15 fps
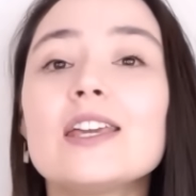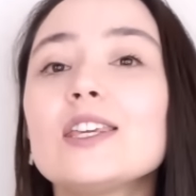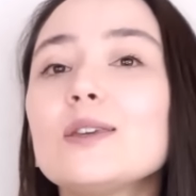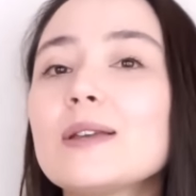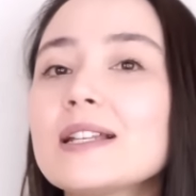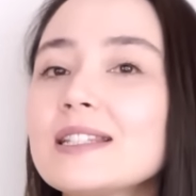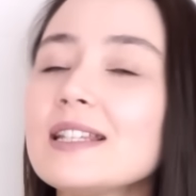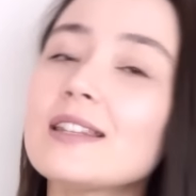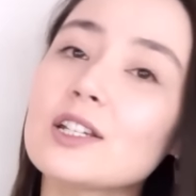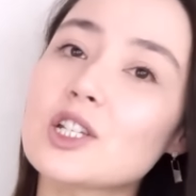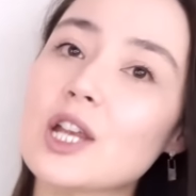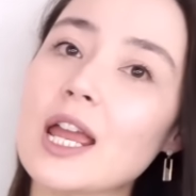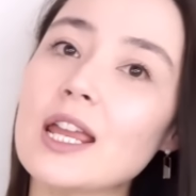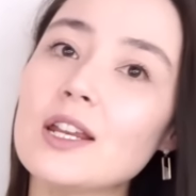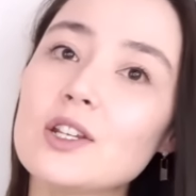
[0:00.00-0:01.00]
You can see the
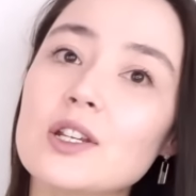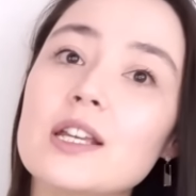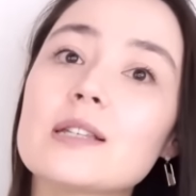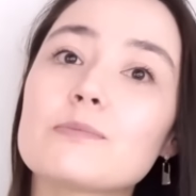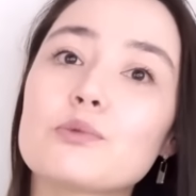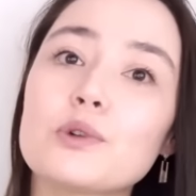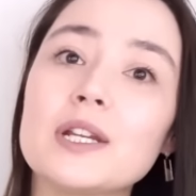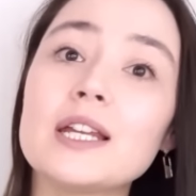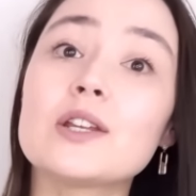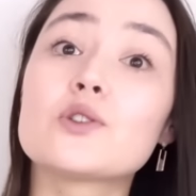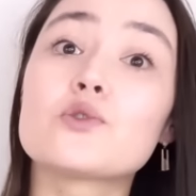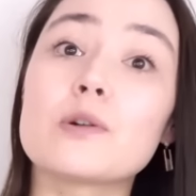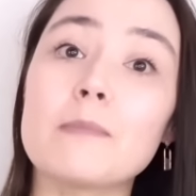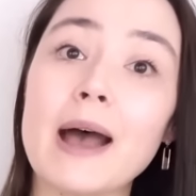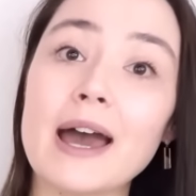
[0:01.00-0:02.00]
change is pretty
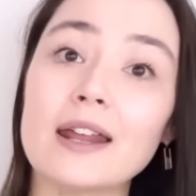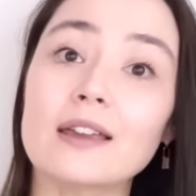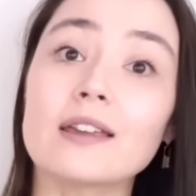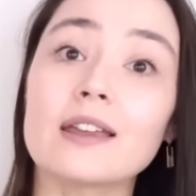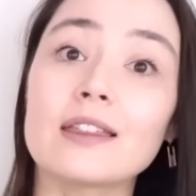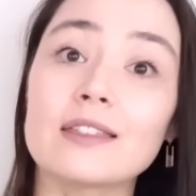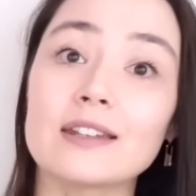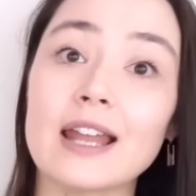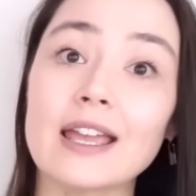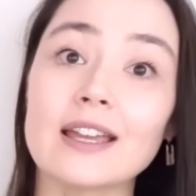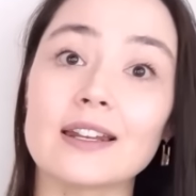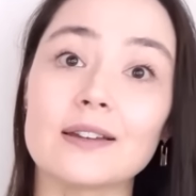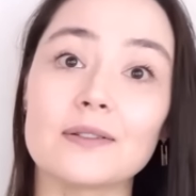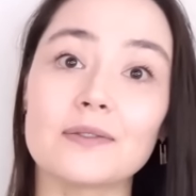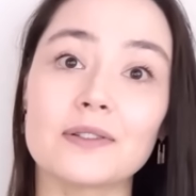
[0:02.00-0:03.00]
dramatic in the
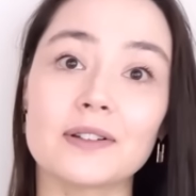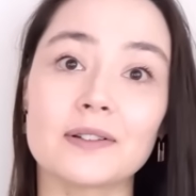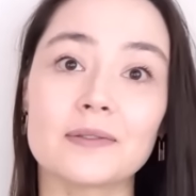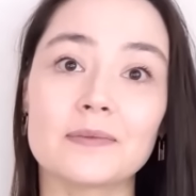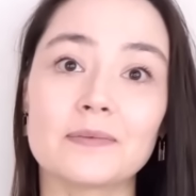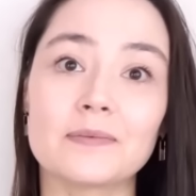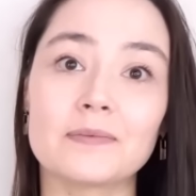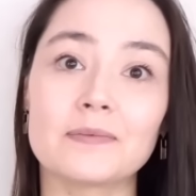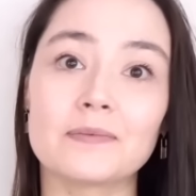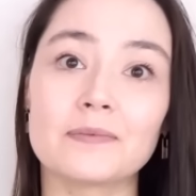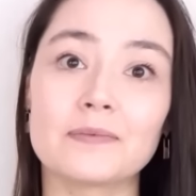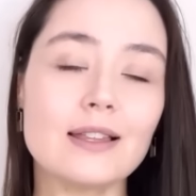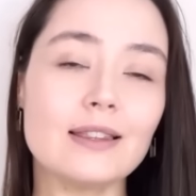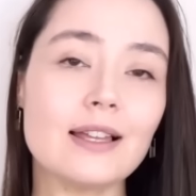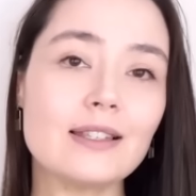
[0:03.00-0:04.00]
negative.
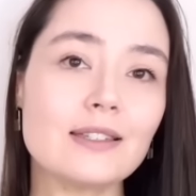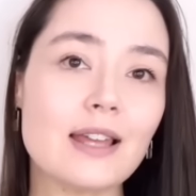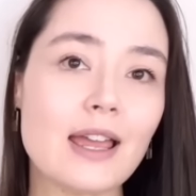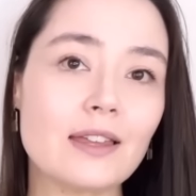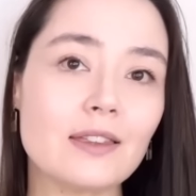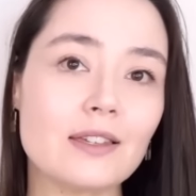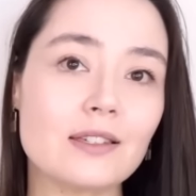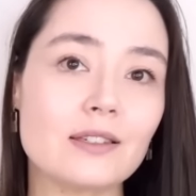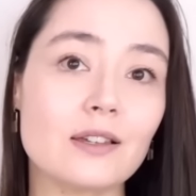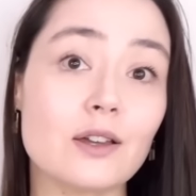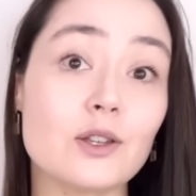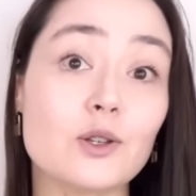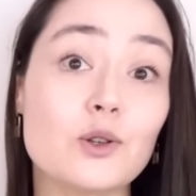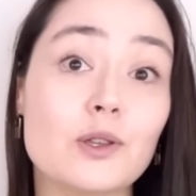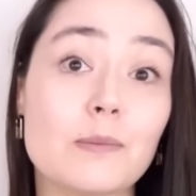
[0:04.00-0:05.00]
Let's take this
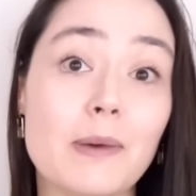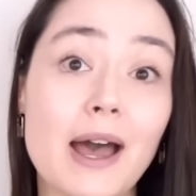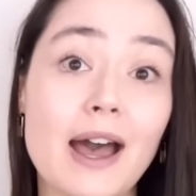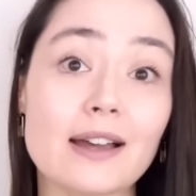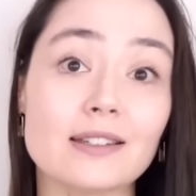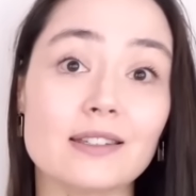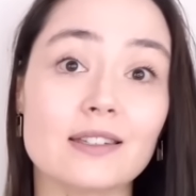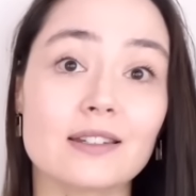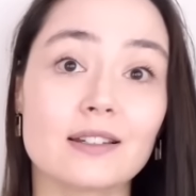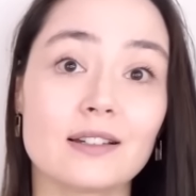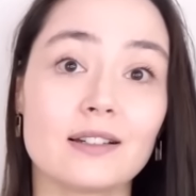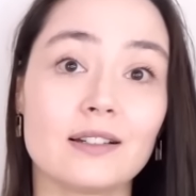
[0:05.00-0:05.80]
to the past.